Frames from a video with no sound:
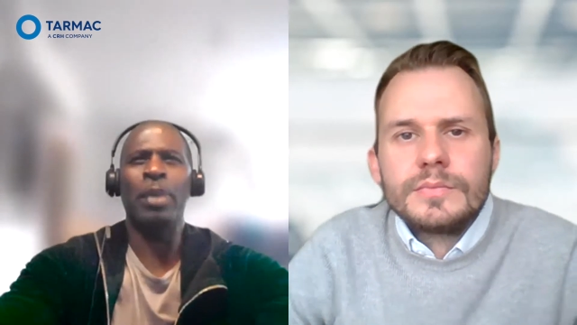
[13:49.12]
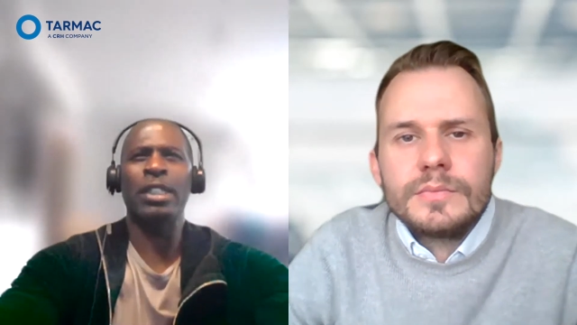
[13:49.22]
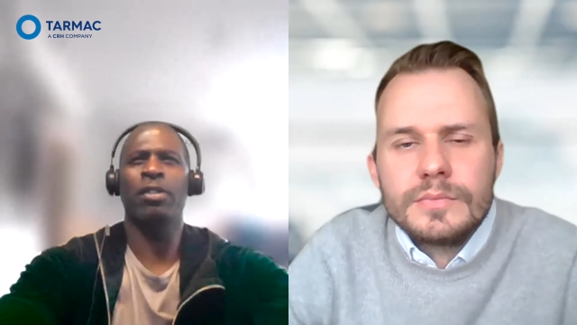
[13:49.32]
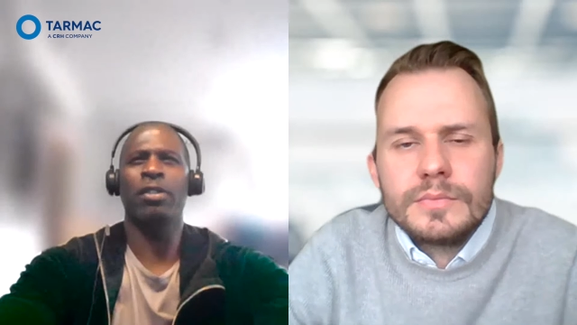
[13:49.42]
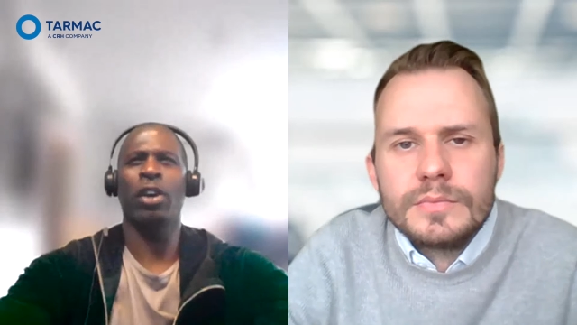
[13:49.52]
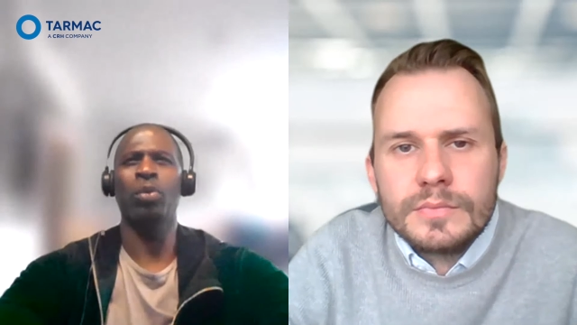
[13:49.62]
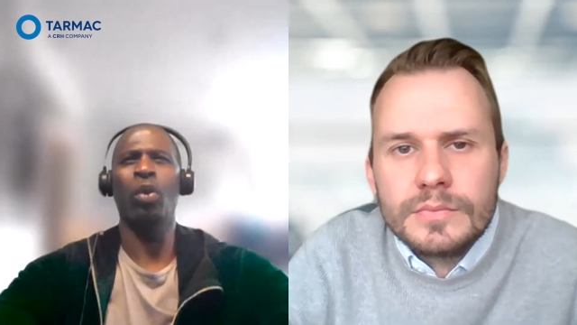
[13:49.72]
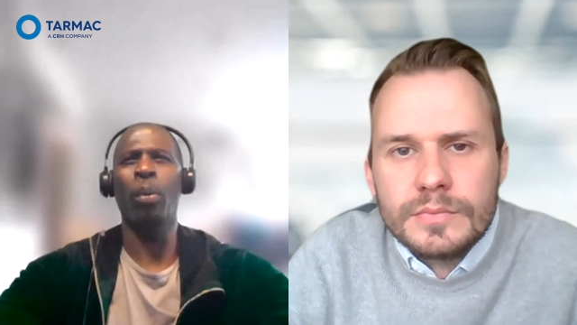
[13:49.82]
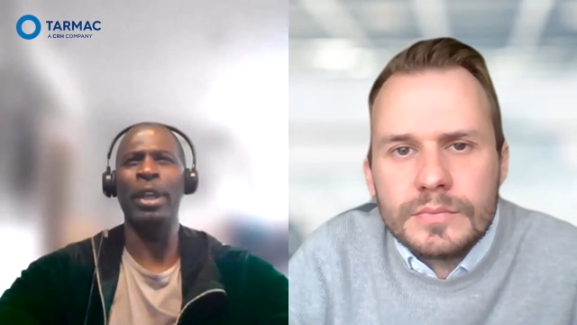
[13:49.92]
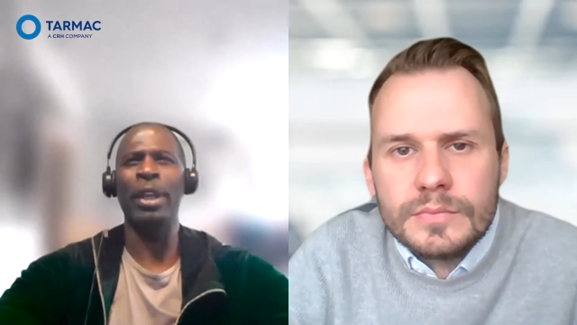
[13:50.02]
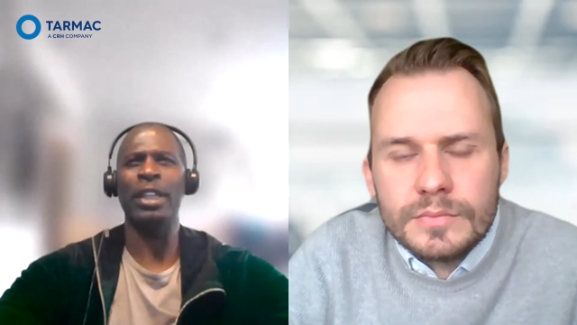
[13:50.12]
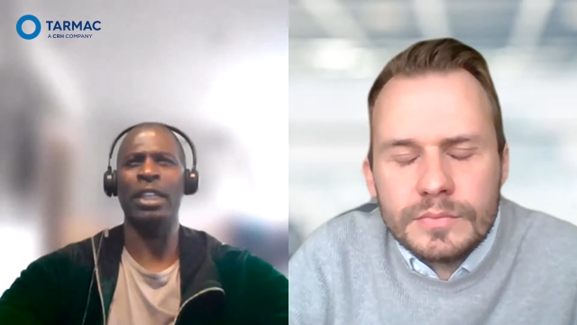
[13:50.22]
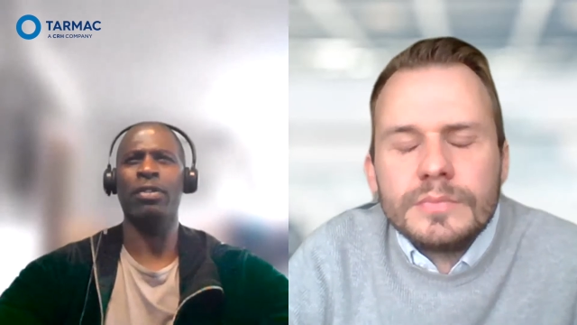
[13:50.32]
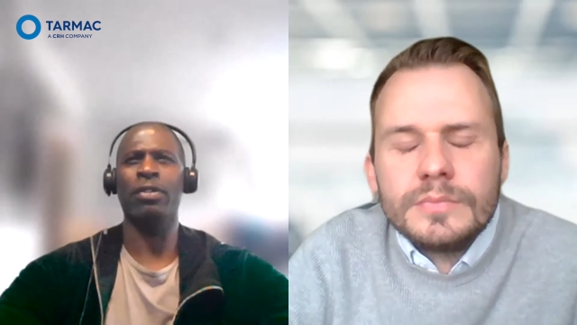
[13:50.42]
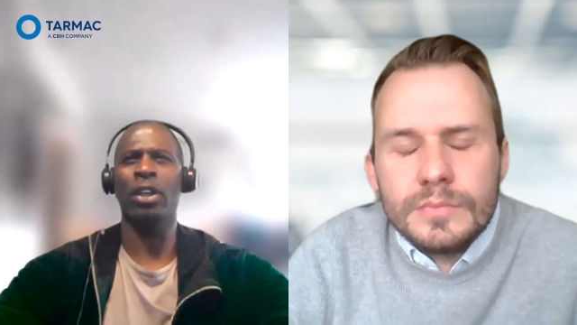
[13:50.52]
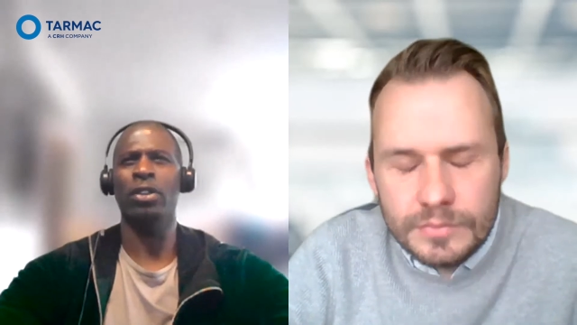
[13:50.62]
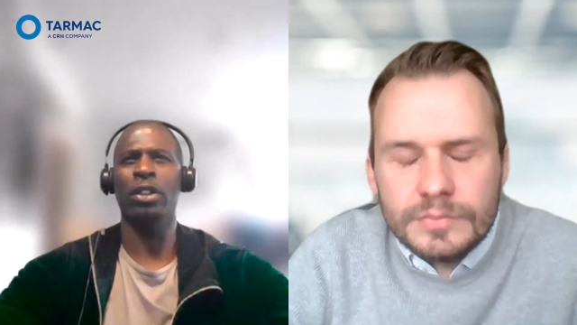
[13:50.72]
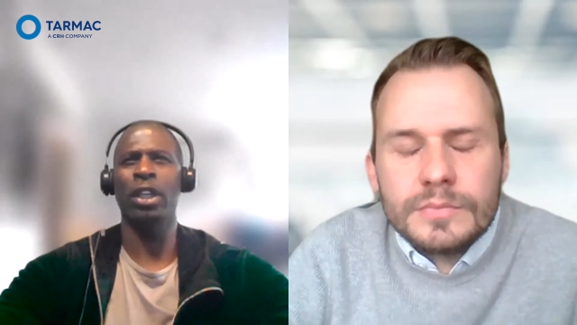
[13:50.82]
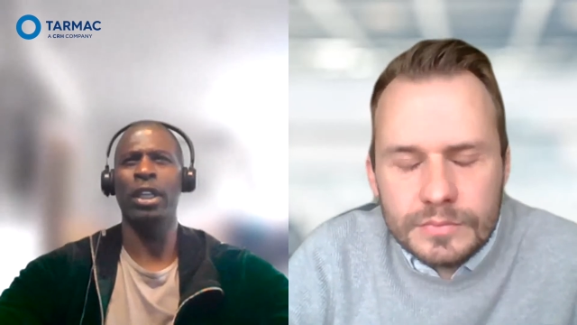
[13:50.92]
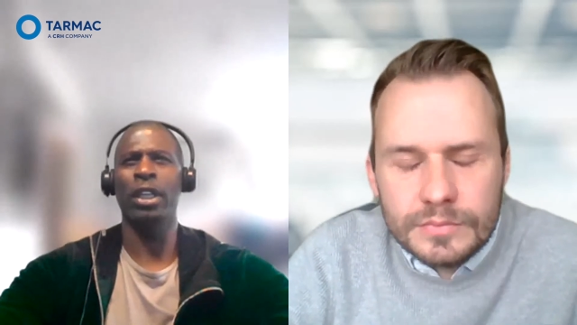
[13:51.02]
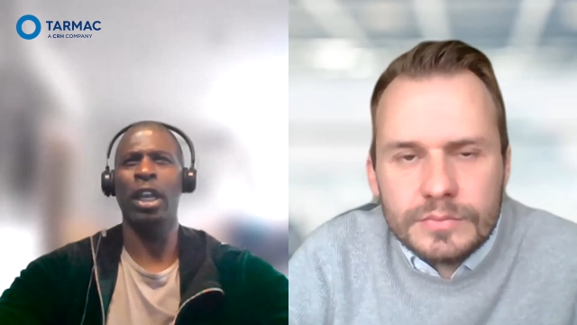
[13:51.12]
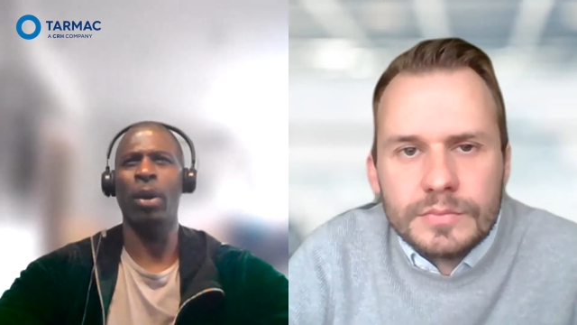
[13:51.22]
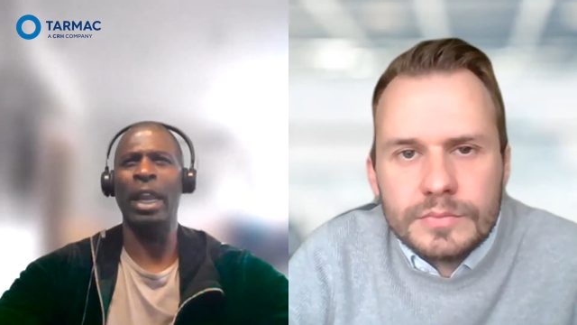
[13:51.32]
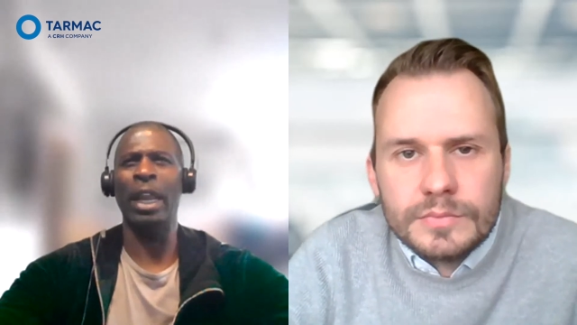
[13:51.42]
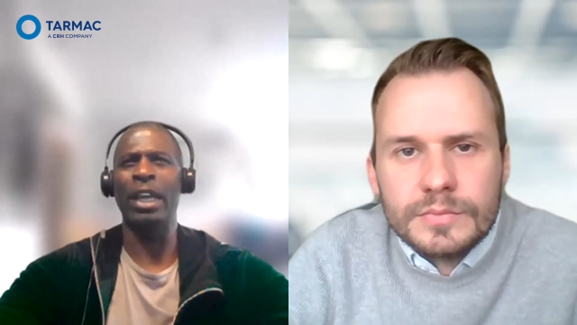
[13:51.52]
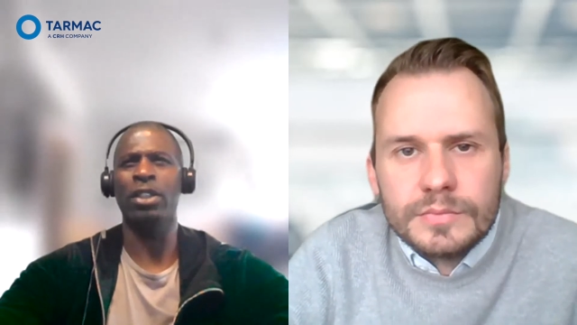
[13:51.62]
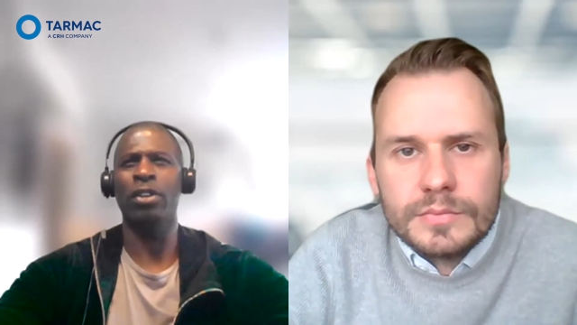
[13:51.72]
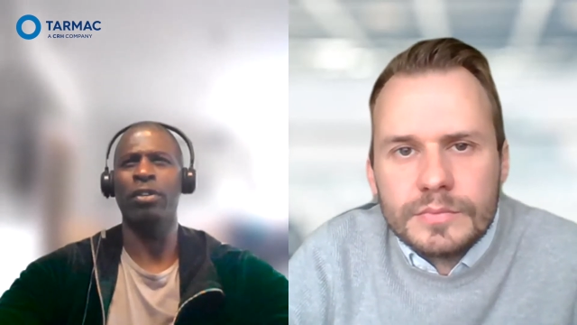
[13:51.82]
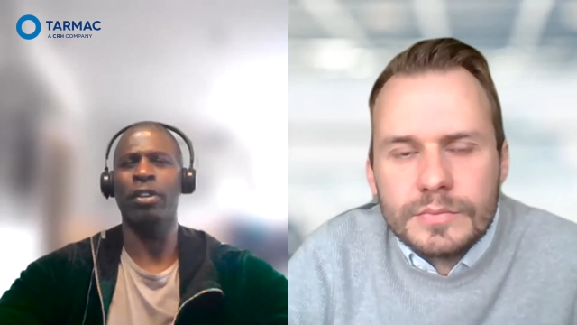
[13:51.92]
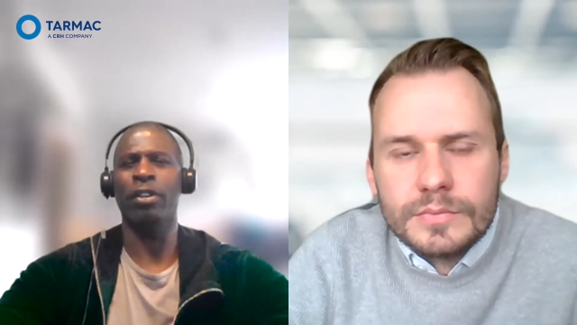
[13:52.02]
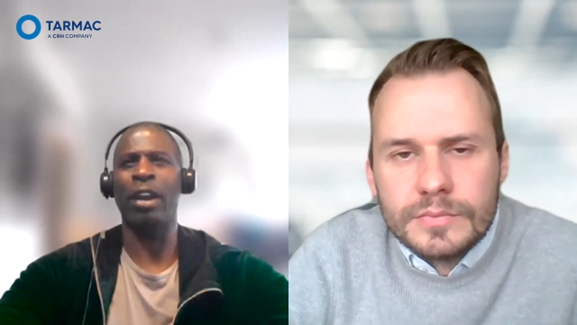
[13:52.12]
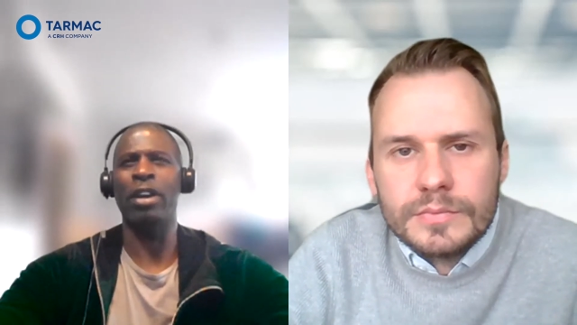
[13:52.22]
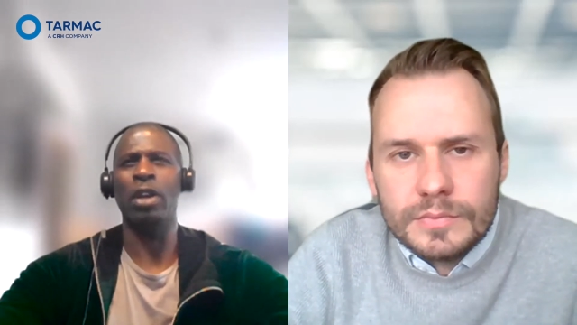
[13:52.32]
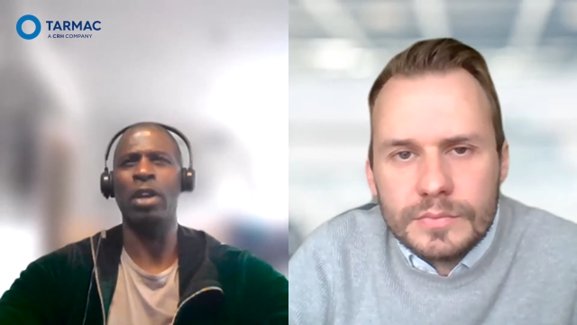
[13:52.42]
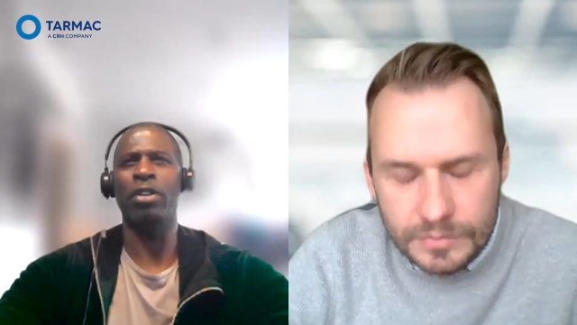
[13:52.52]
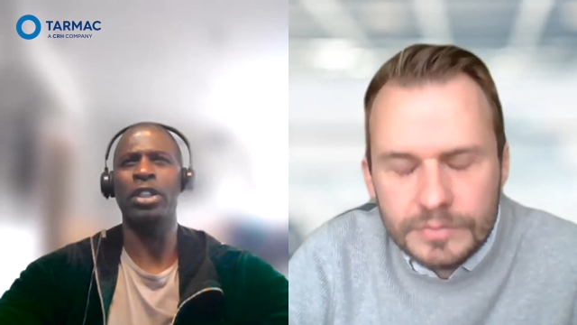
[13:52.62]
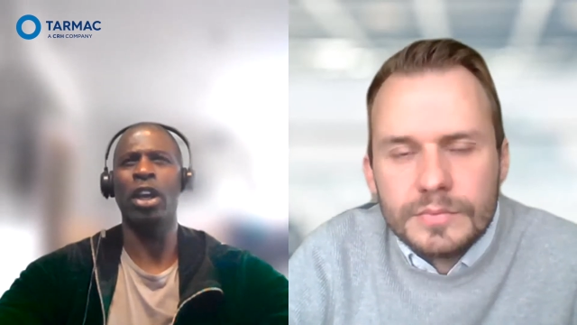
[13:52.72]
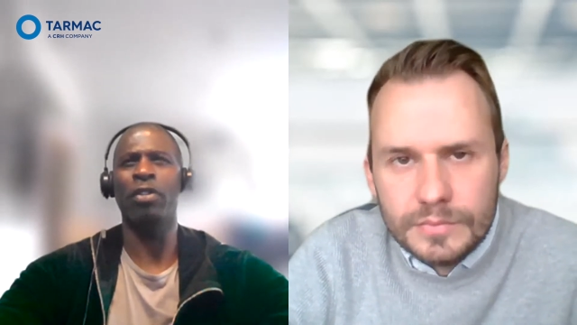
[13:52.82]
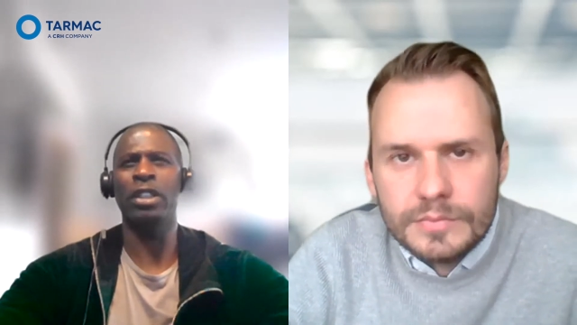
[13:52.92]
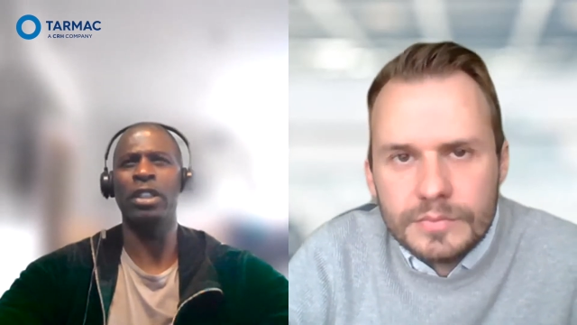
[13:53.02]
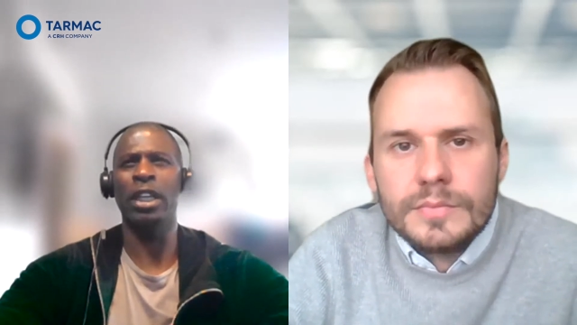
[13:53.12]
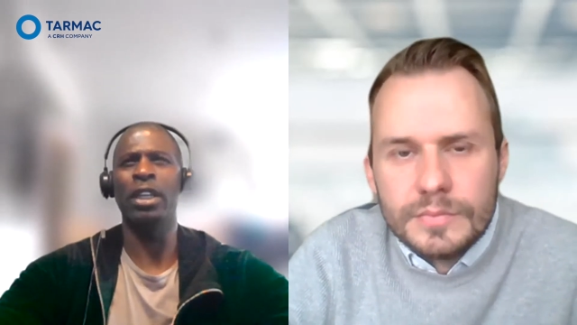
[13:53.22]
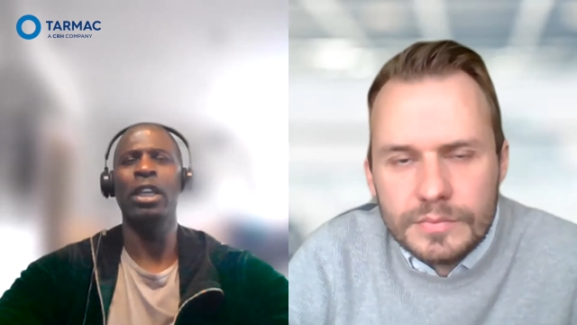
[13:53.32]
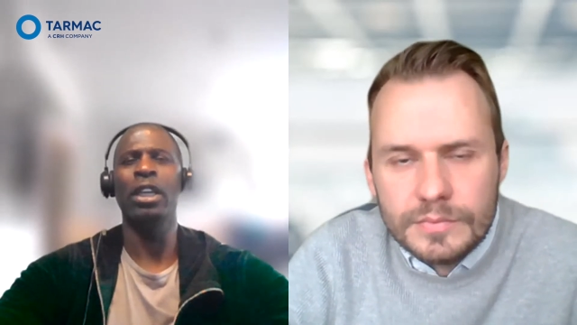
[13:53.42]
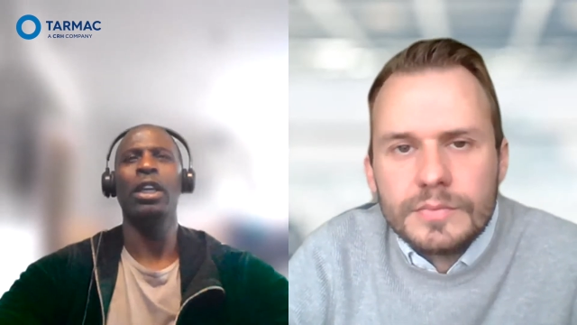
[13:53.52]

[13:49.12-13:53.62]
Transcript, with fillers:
Speaker 1: specified warm mix asphalts in, in the lower layers for, for carriageway resurfacing,